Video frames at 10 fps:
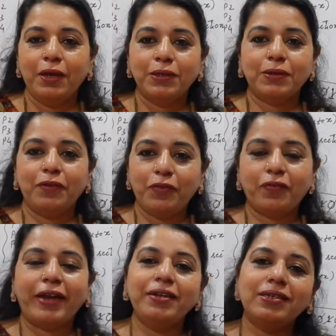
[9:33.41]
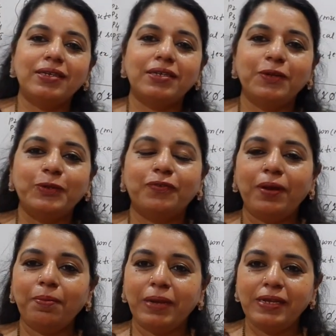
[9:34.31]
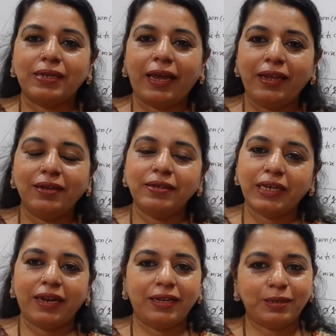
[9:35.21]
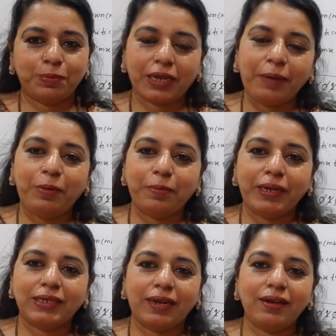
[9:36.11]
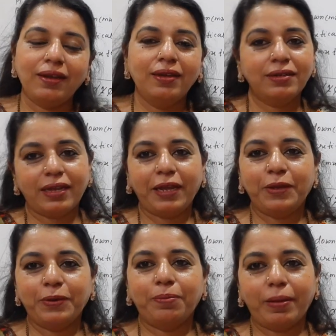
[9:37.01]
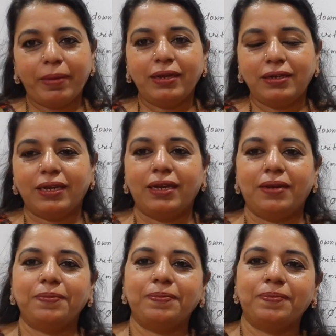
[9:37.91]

So if you find this session useful, please like, share and subscribe to my channel. Thank you. Bye bye. Take care.